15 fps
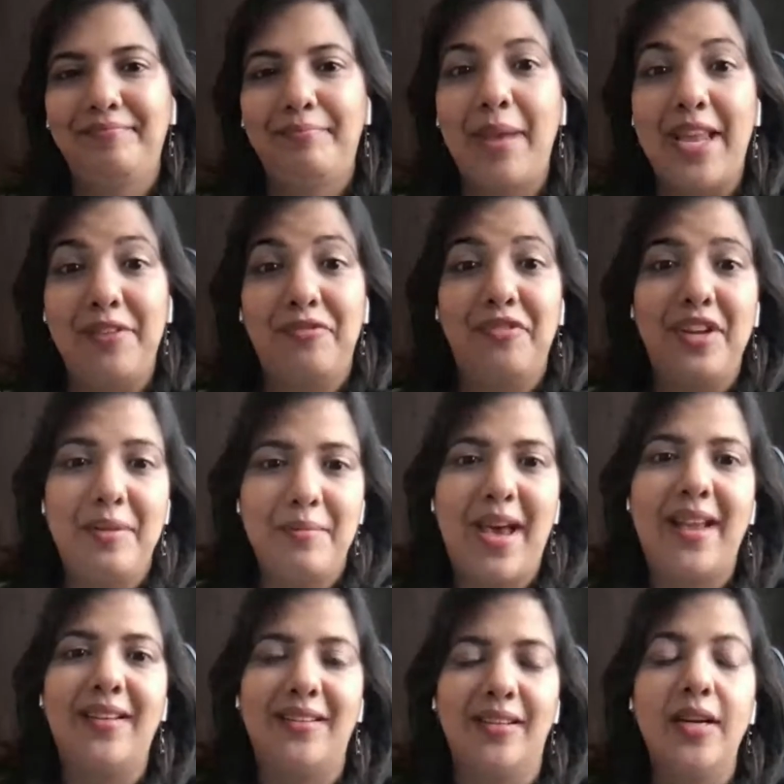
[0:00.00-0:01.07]
pain-free
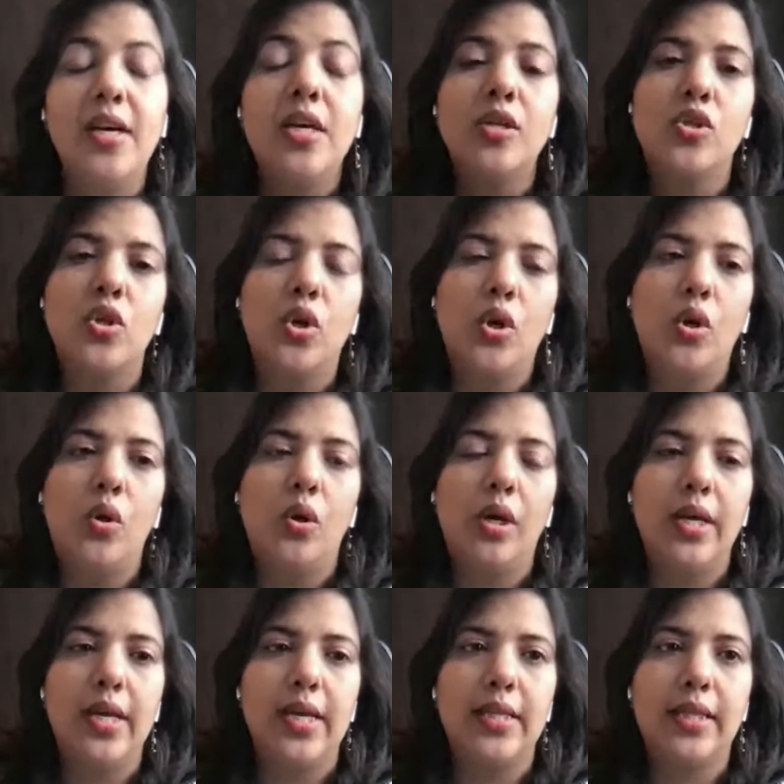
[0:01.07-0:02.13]
manner. So
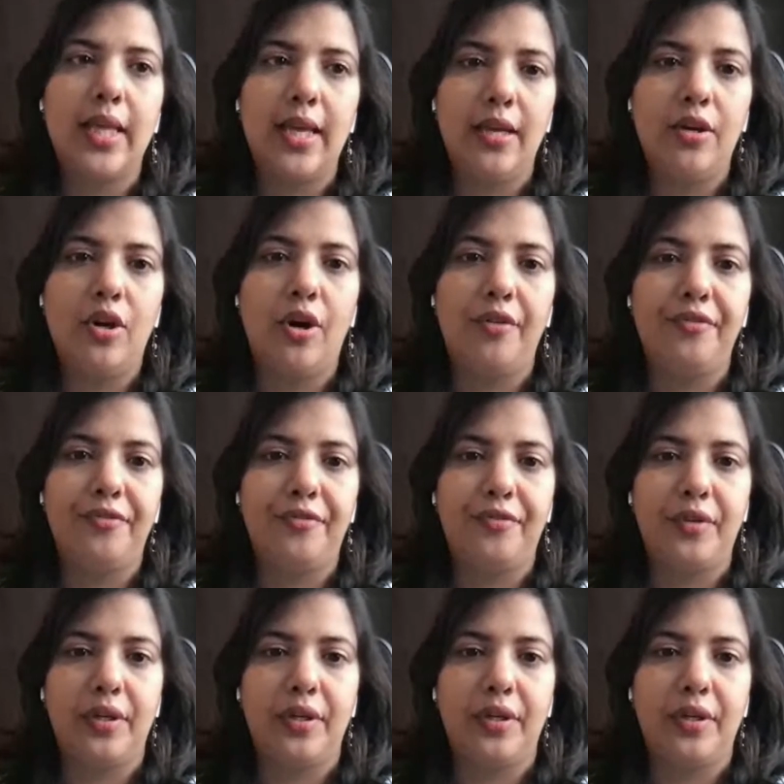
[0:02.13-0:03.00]
think of,